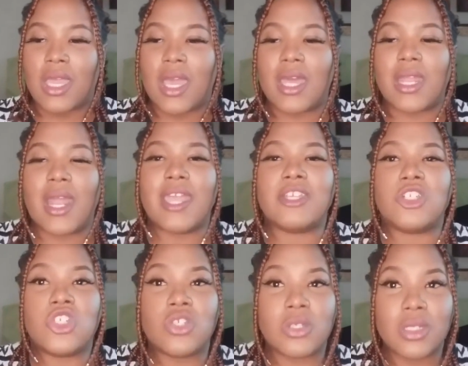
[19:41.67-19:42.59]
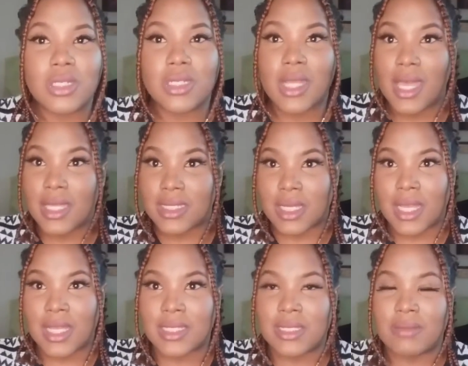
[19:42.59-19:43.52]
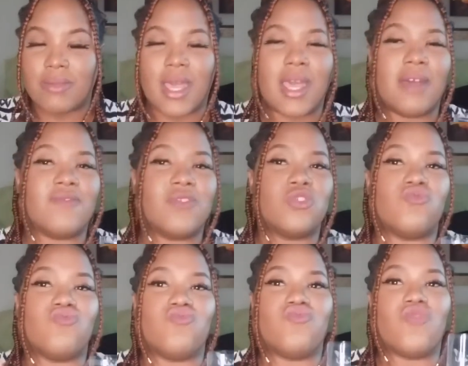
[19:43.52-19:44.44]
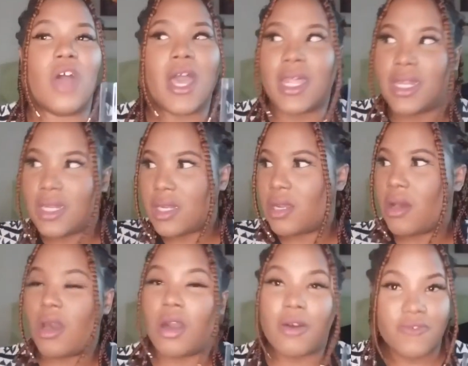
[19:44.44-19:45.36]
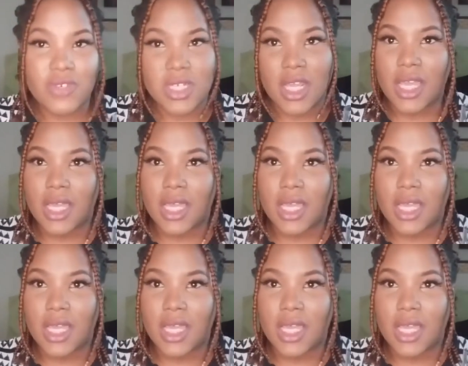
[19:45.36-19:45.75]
And I shouldn't, as a customer, have to run after